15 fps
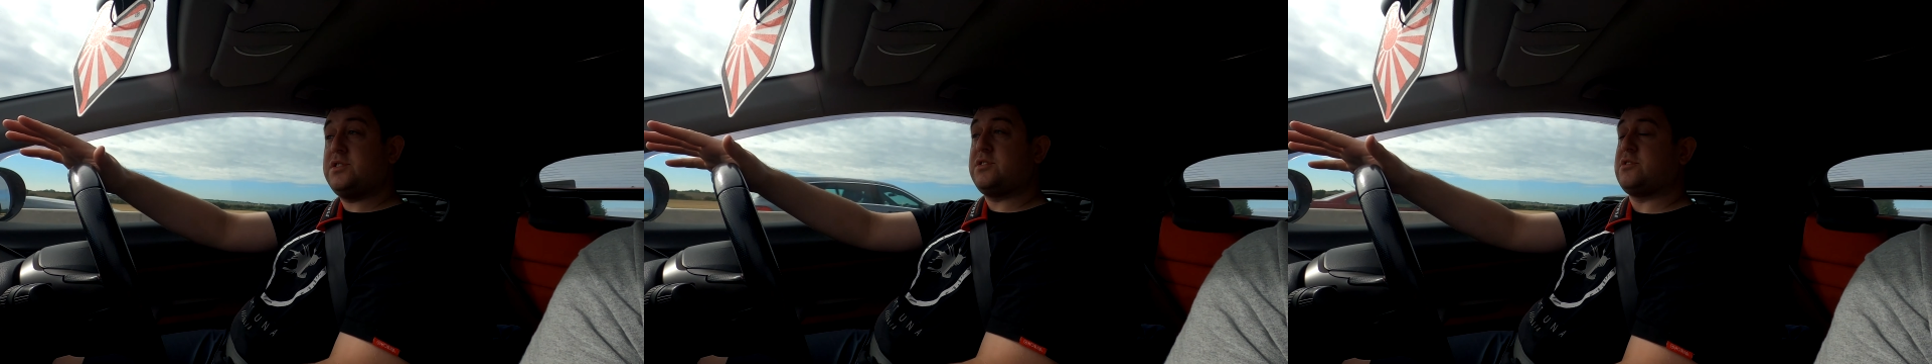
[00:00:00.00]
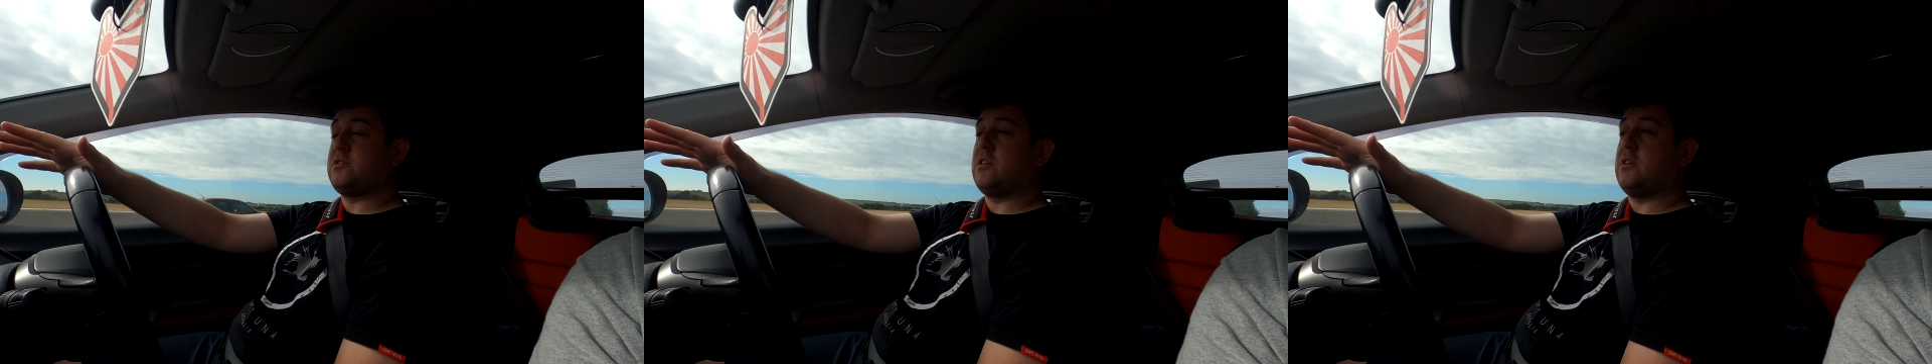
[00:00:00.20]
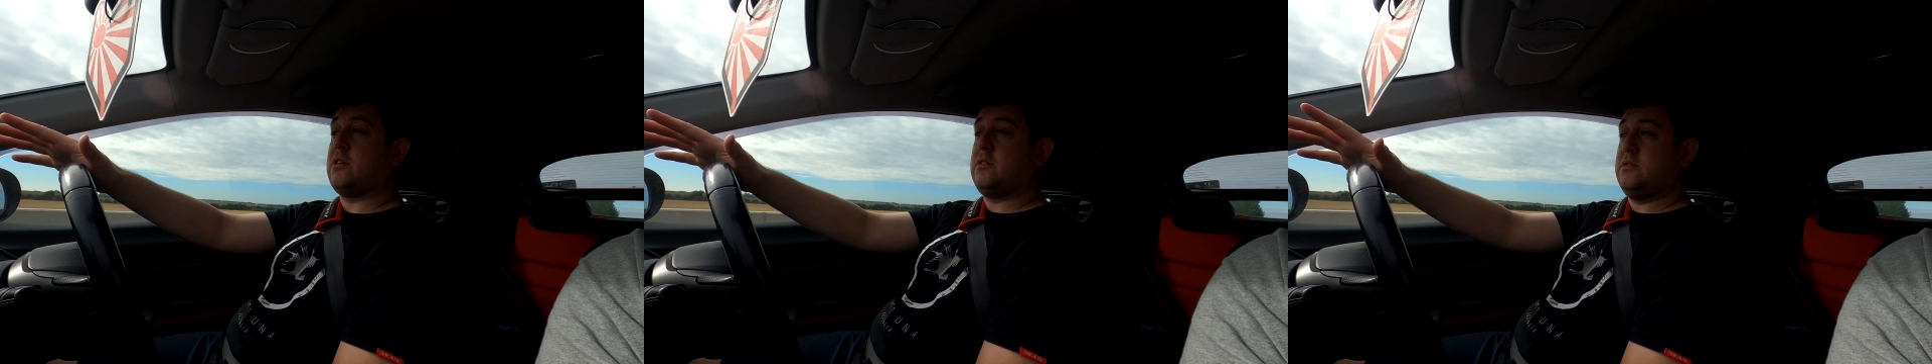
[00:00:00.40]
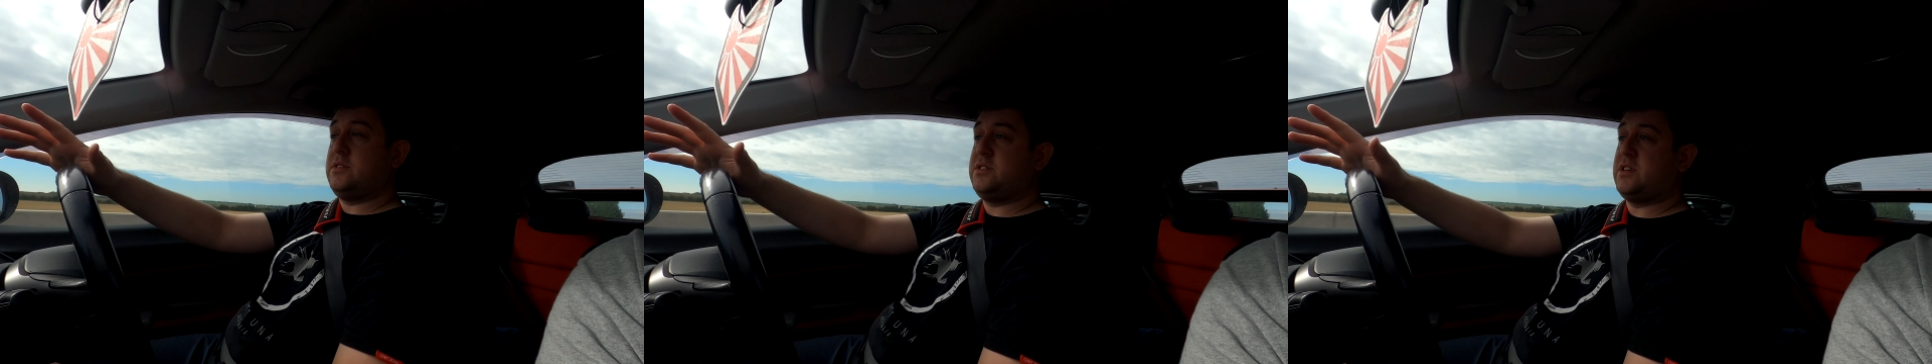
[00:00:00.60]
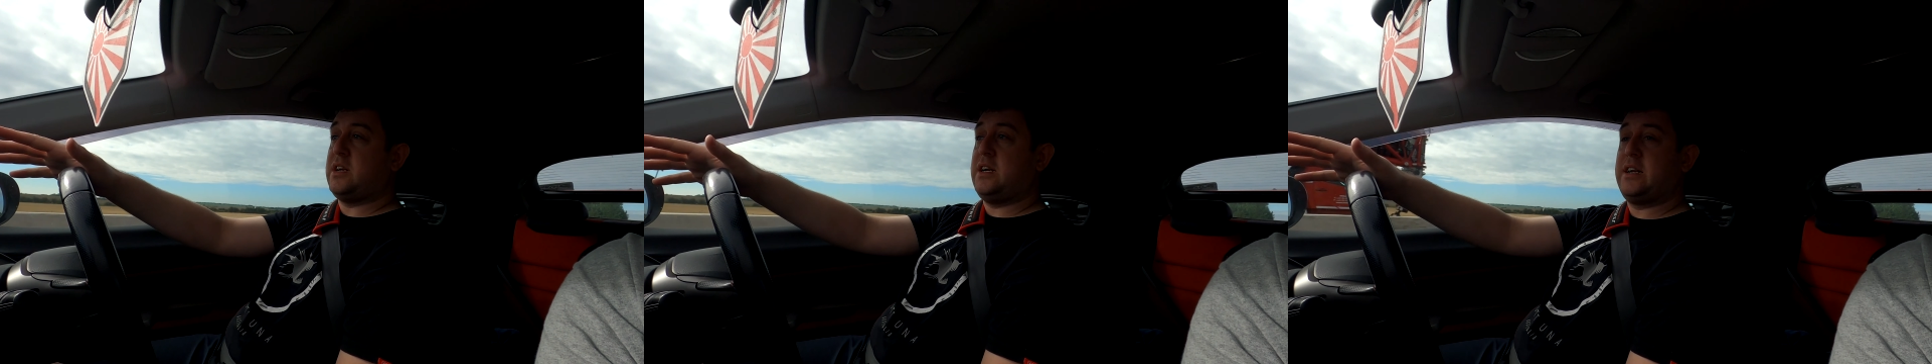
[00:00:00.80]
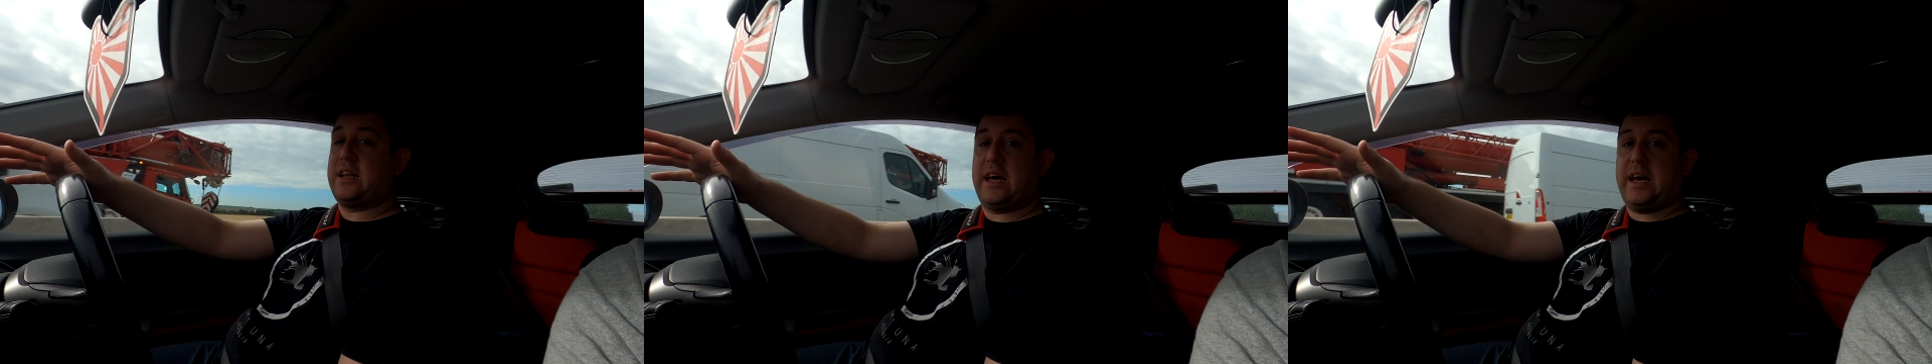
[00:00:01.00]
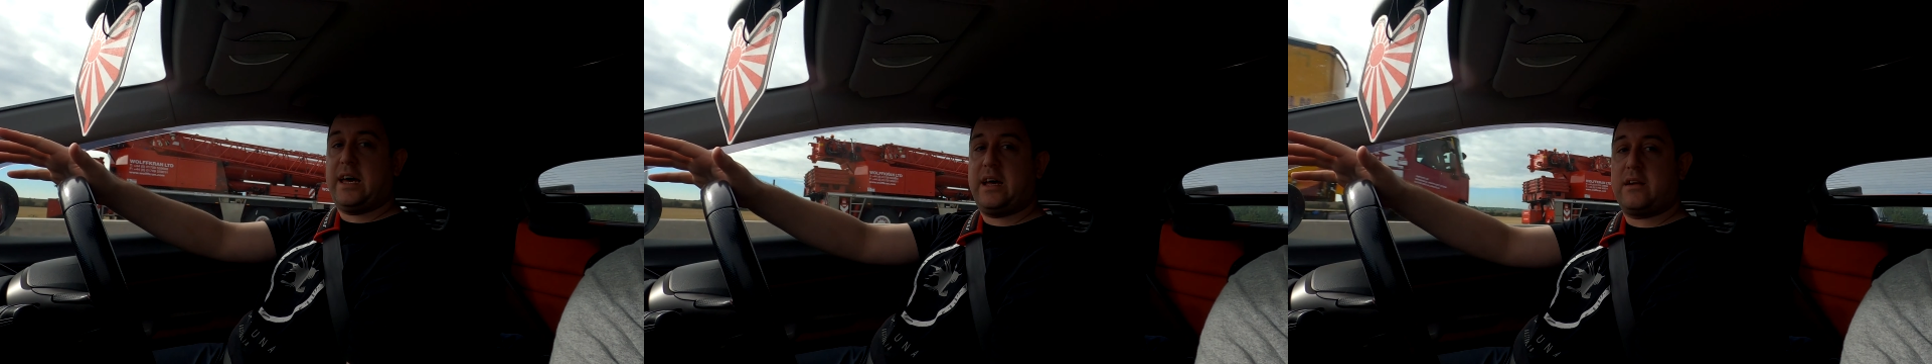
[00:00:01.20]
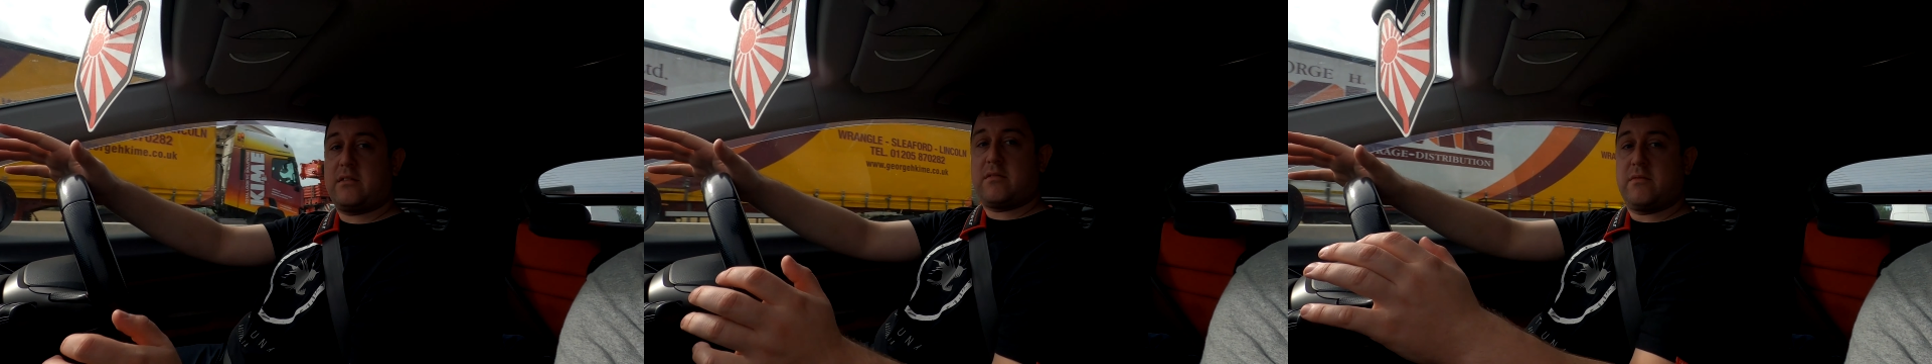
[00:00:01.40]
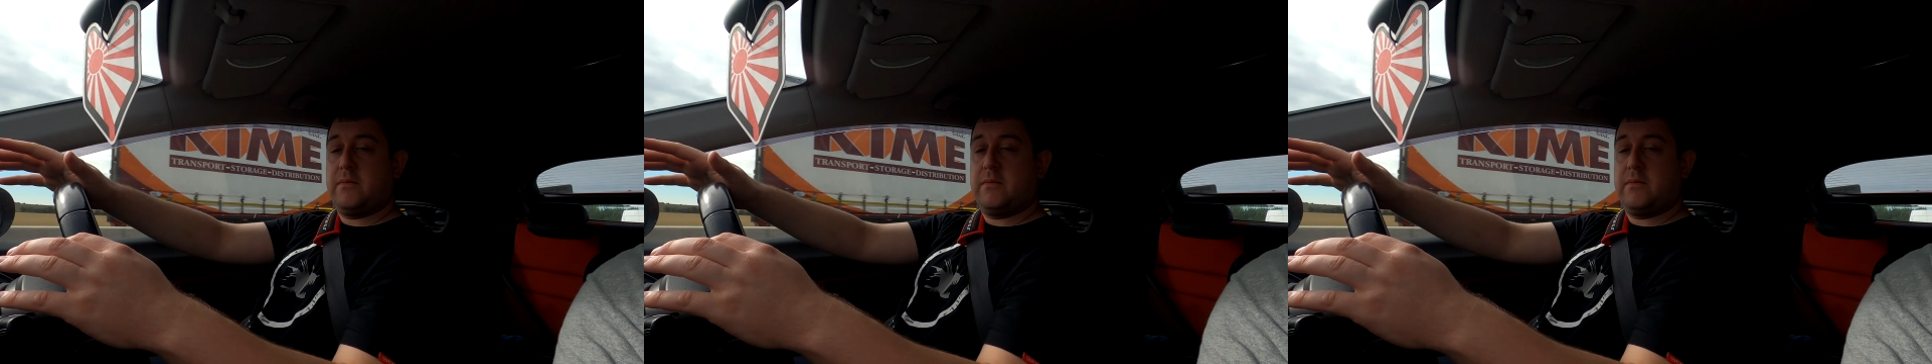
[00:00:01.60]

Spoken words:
stock cylinder head.